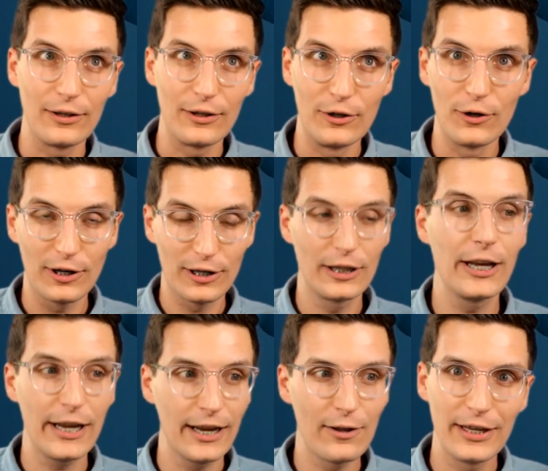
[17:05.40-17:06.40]
you're
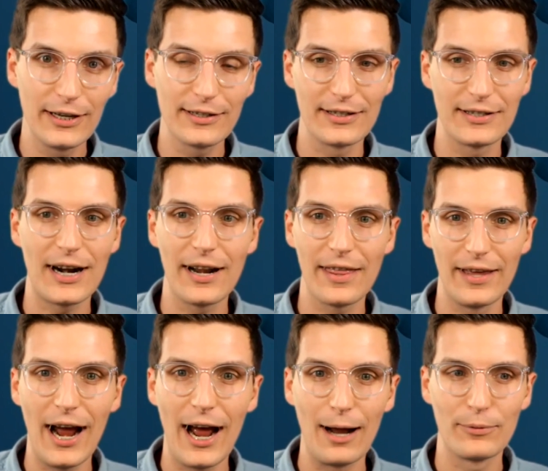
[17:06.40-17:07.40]
clicking on things inside of the
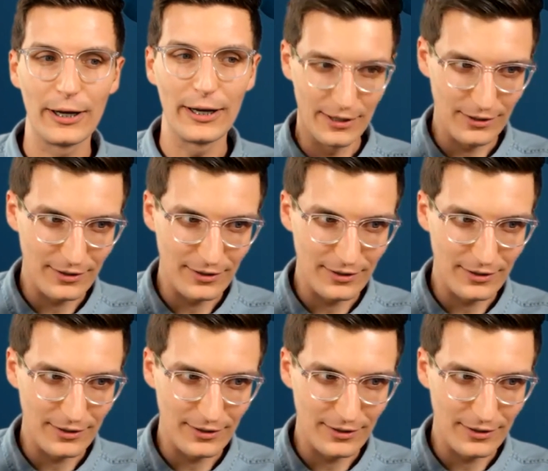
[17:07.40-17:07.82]
app. Like